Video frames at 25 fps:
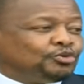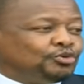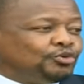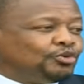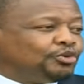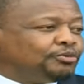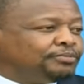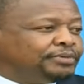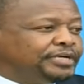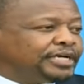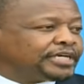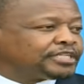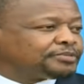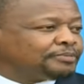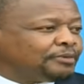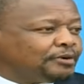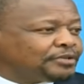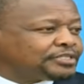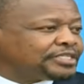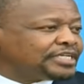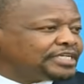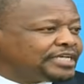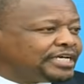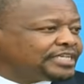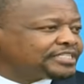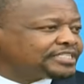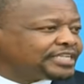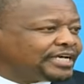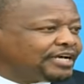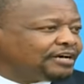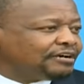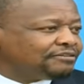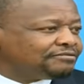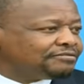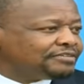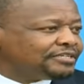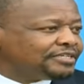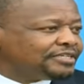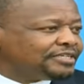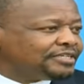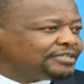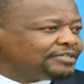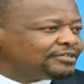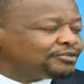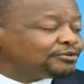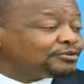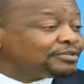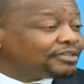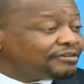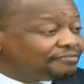would be exposing yourself
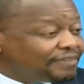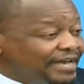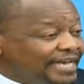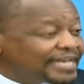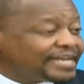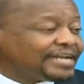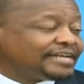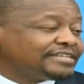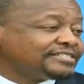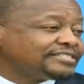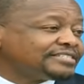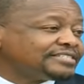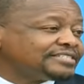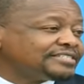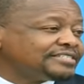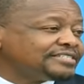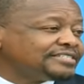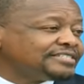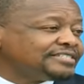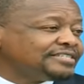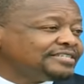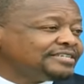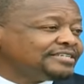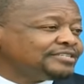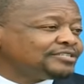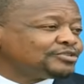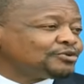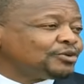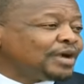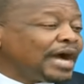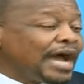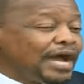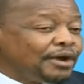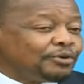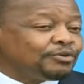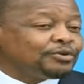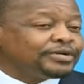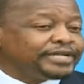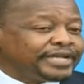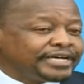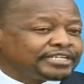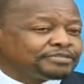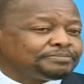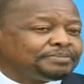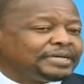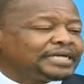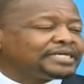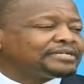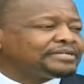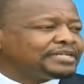to the virus. So I would
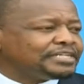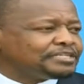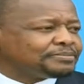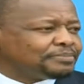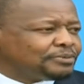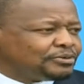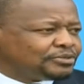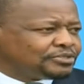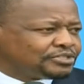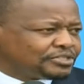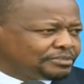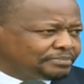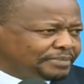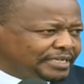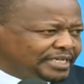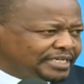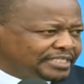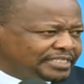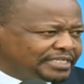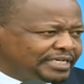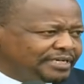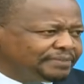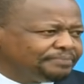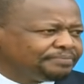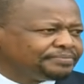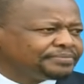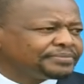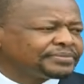expect responsibility.